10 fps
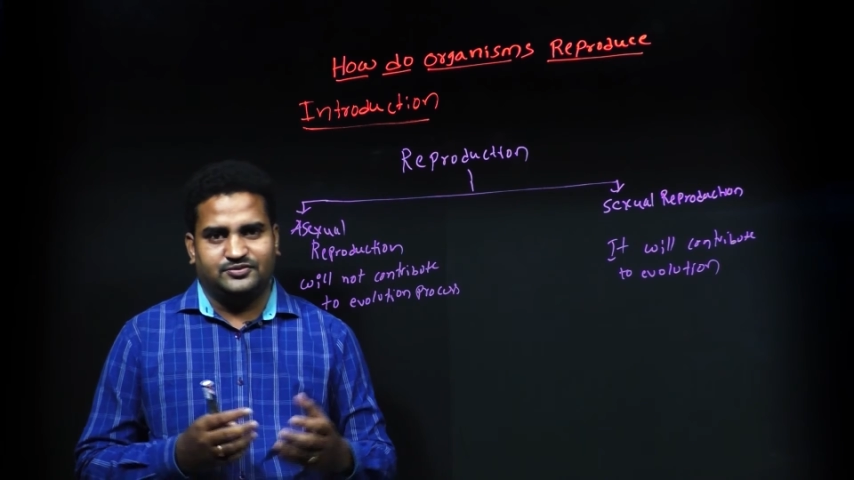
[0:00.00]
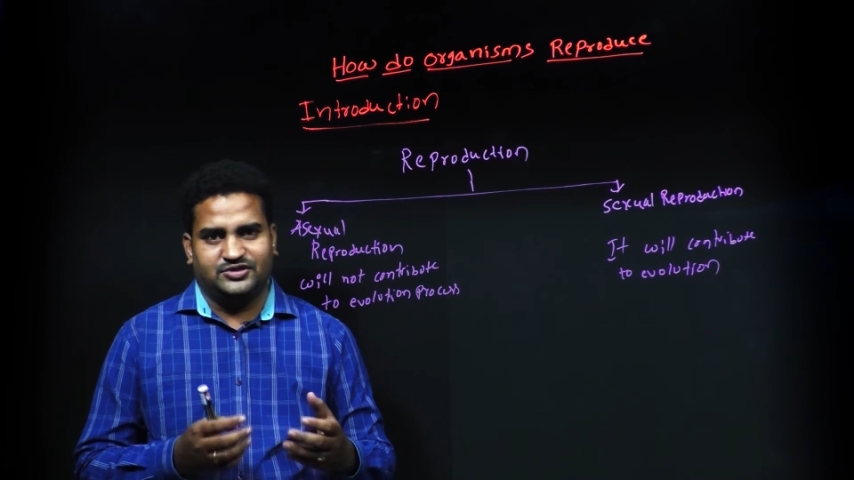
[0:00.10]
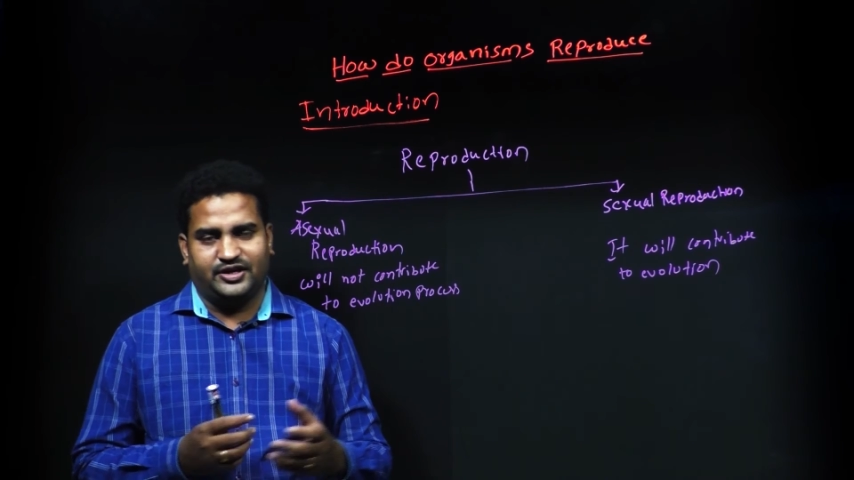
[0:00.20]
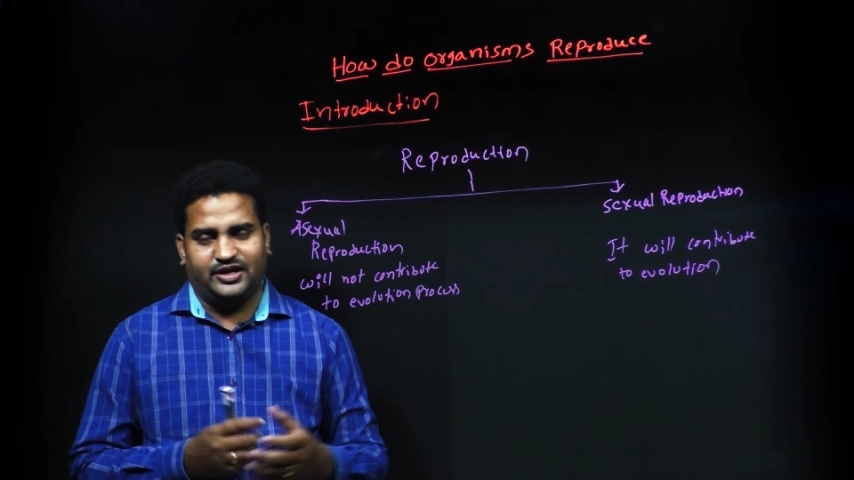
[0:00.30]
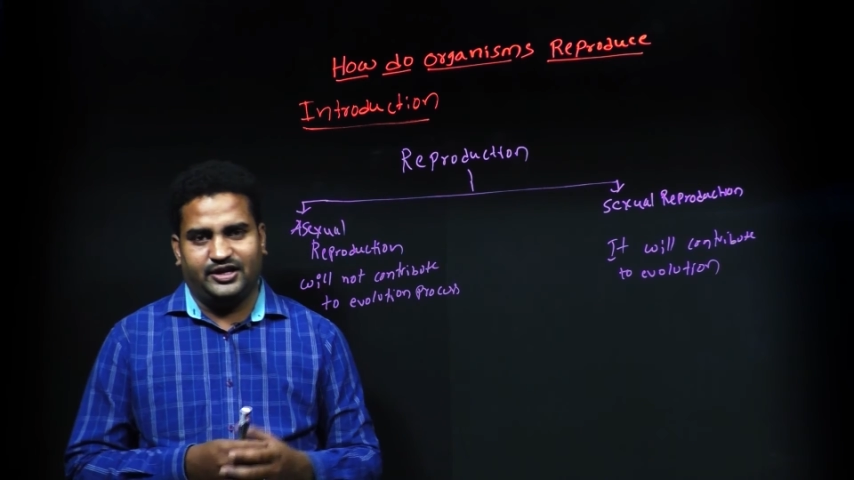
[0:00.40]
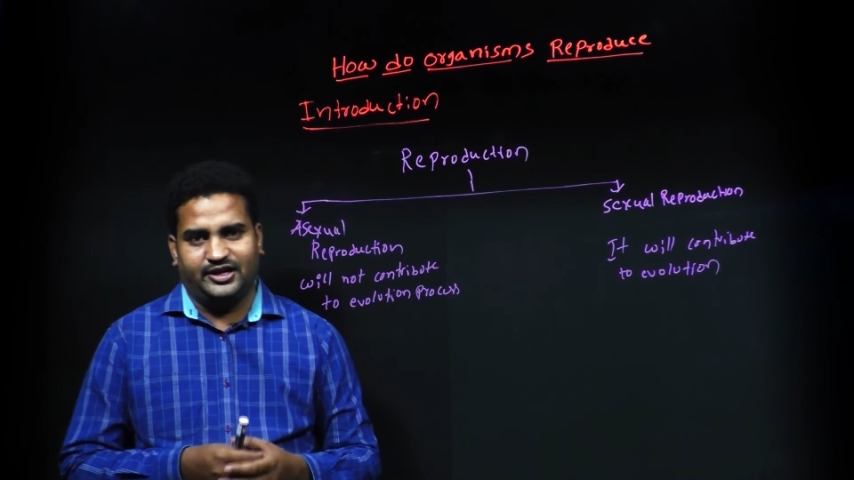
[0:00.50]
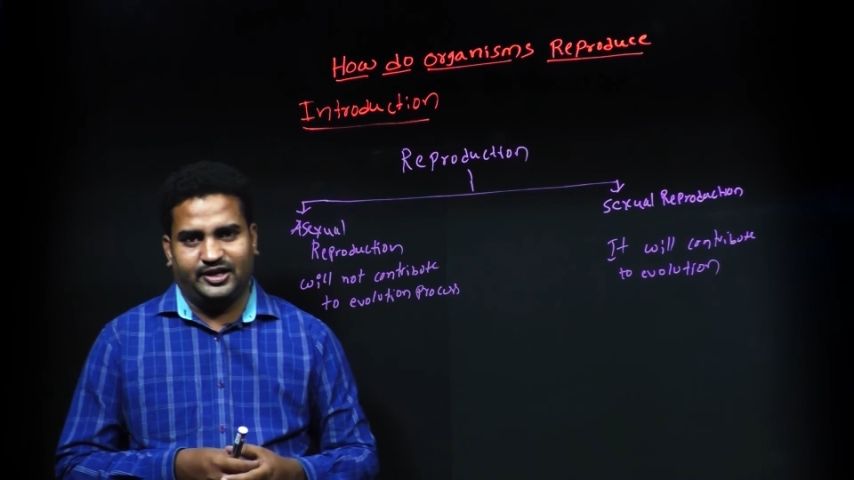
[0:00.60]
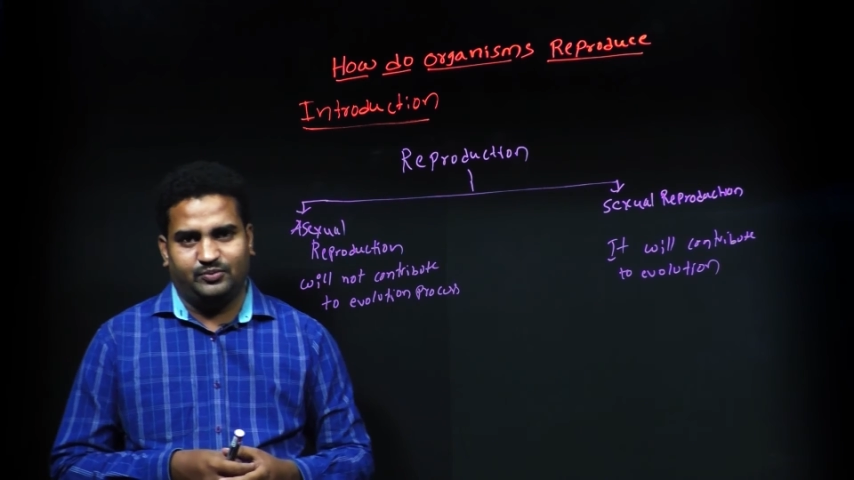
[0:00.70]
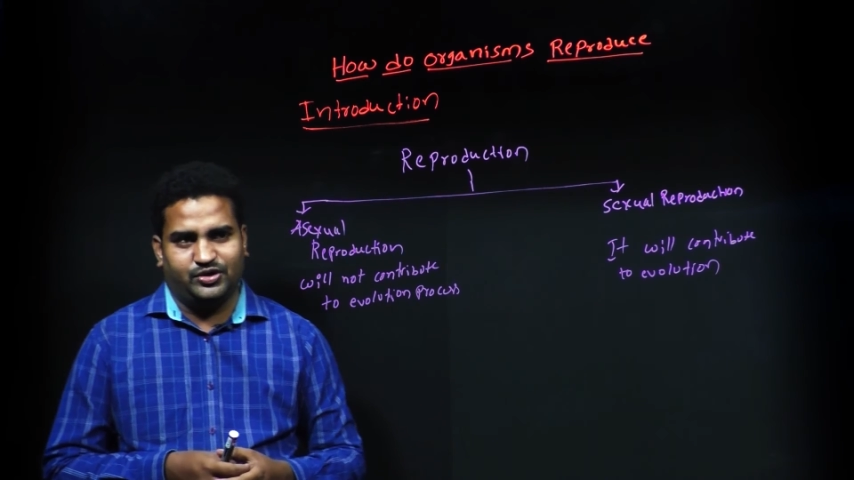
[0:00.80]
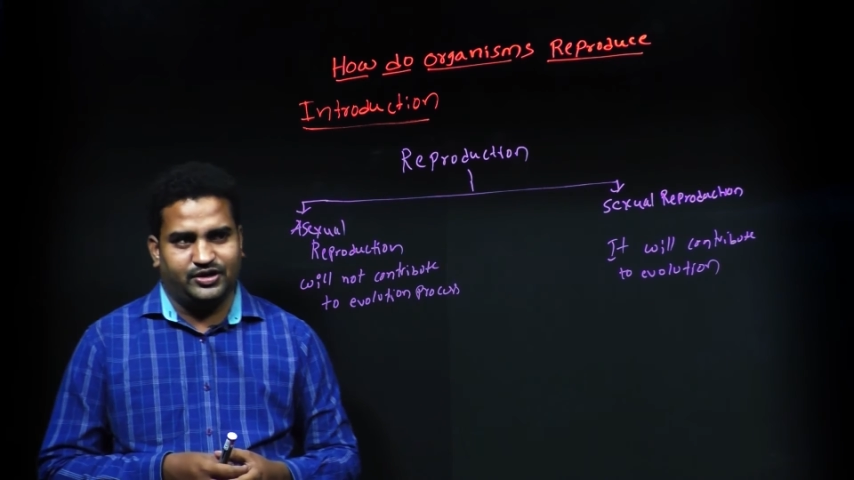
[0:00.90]
generally
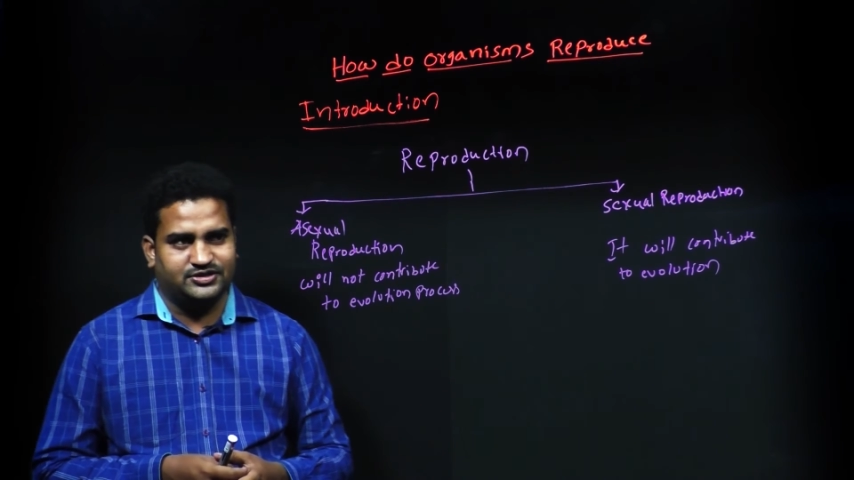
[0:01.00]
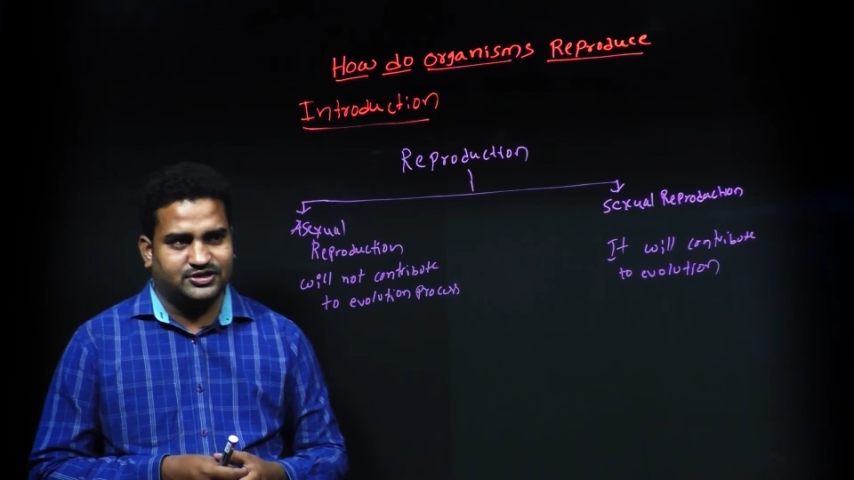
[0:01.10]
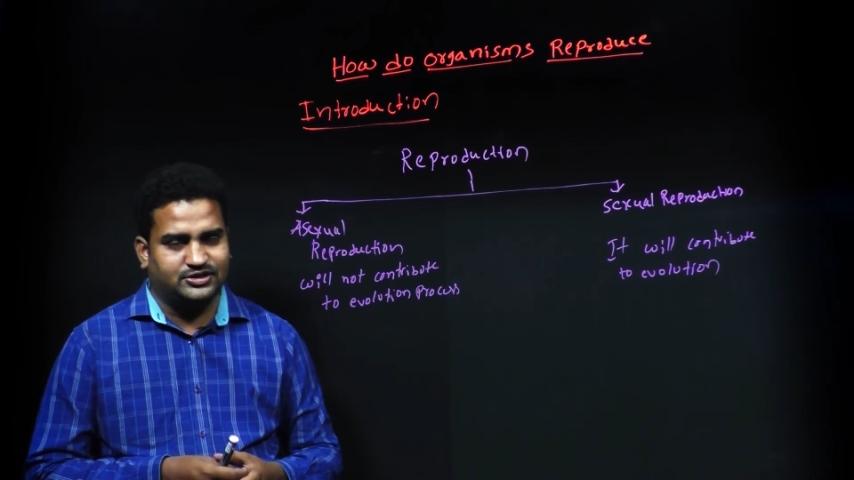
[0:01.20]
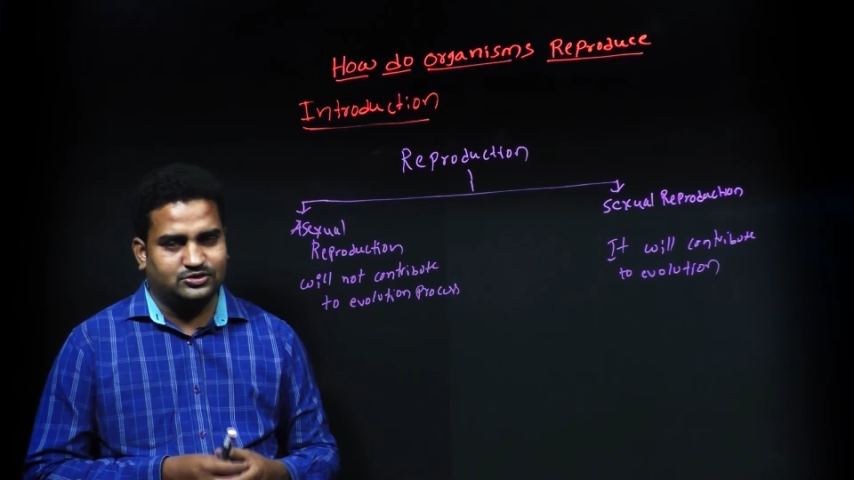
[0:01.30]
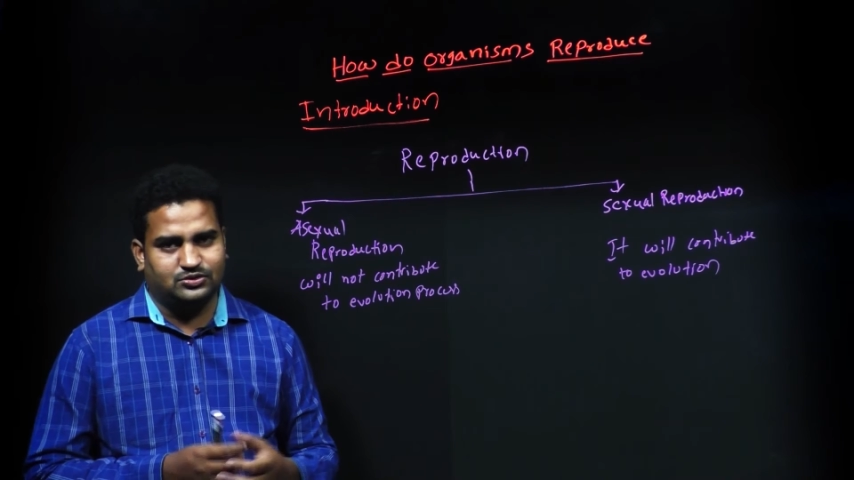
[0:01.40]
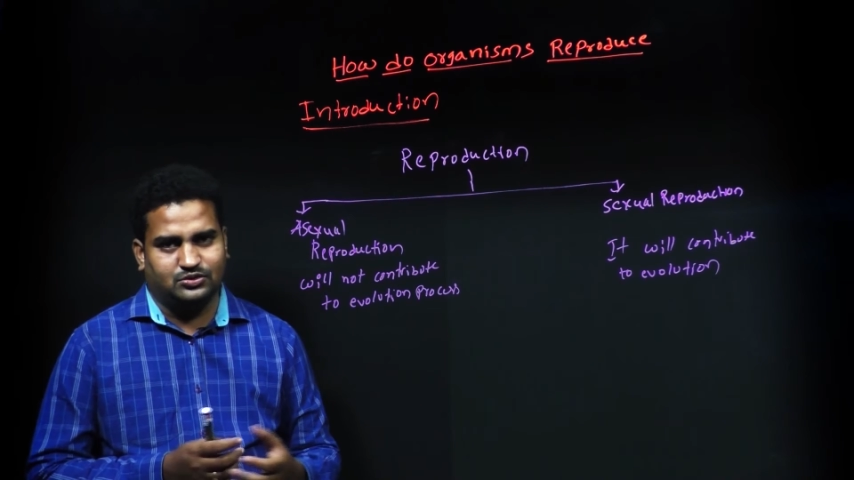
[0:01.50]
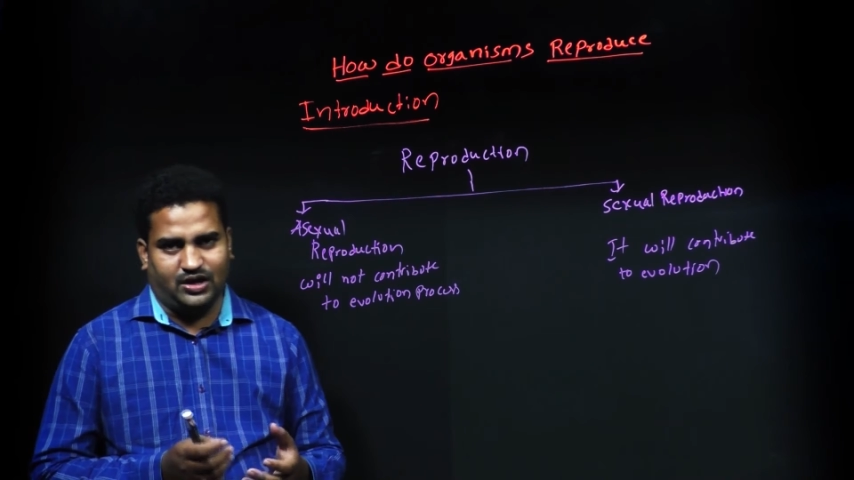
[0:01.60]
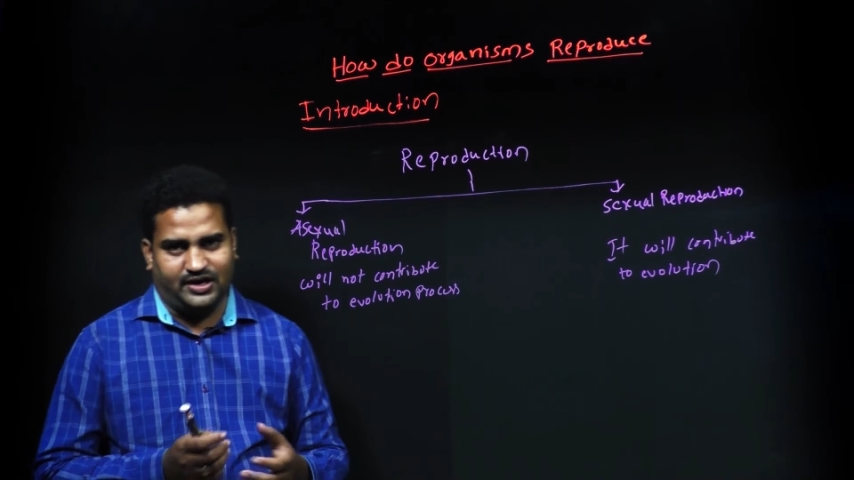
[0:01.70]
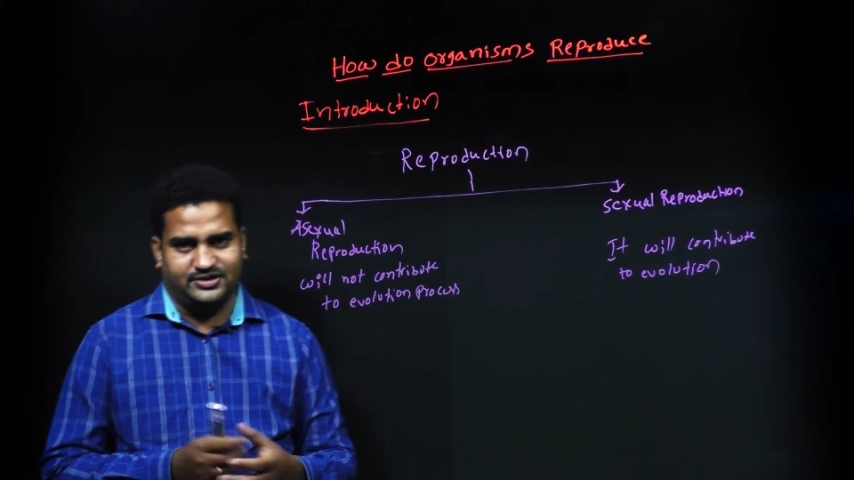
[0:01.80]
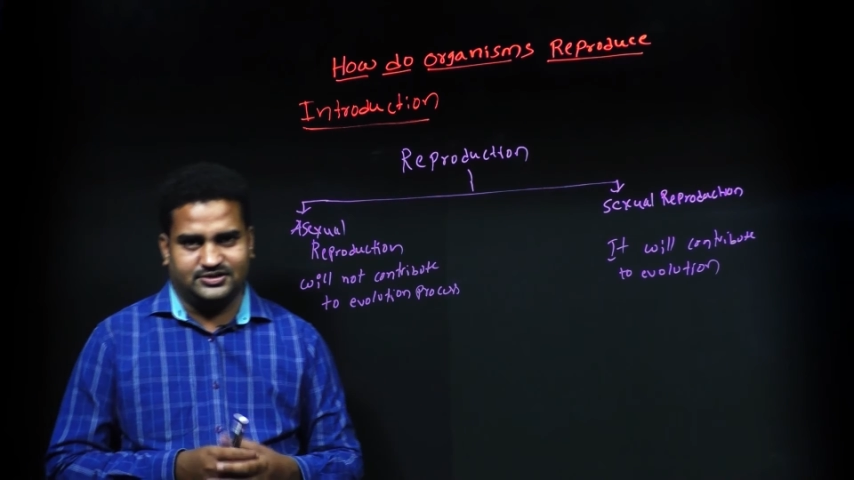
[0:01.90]
reproduction is two
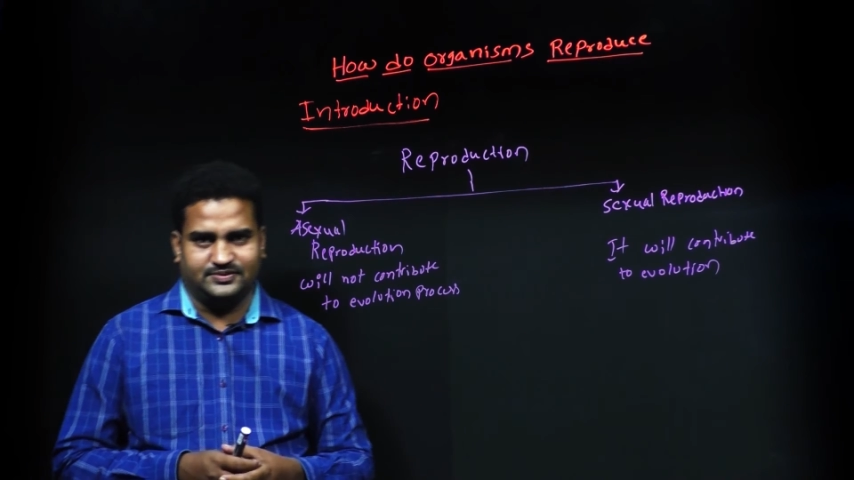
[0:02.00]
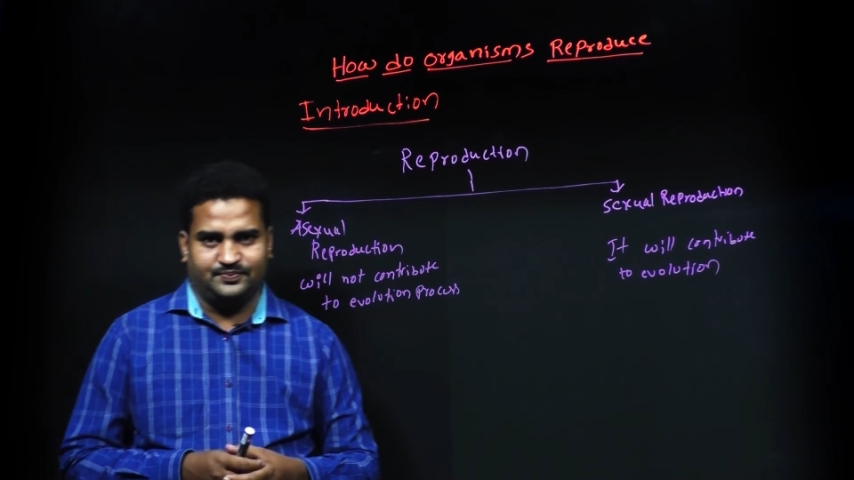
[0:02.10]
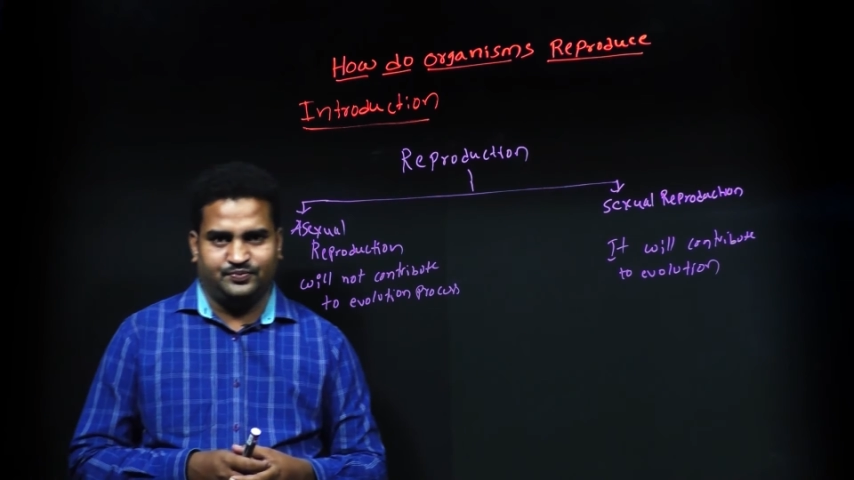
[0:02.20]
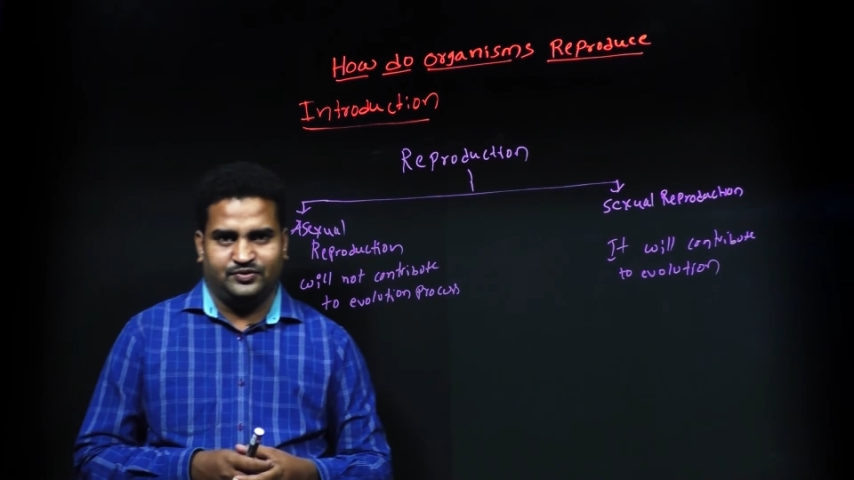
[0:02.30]
kinds.